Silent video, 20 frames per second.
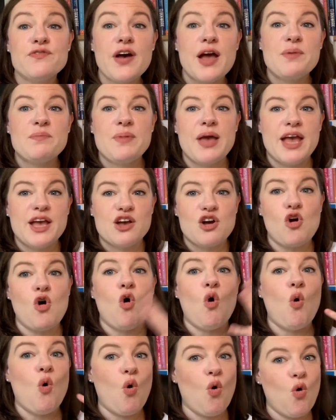I make
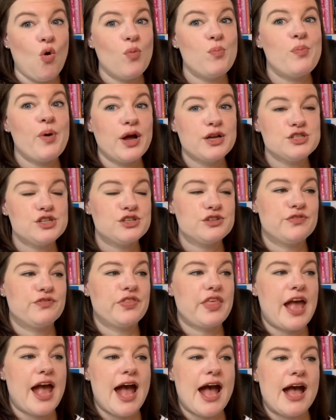a whole bunch
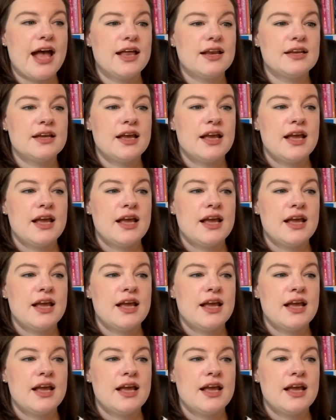of that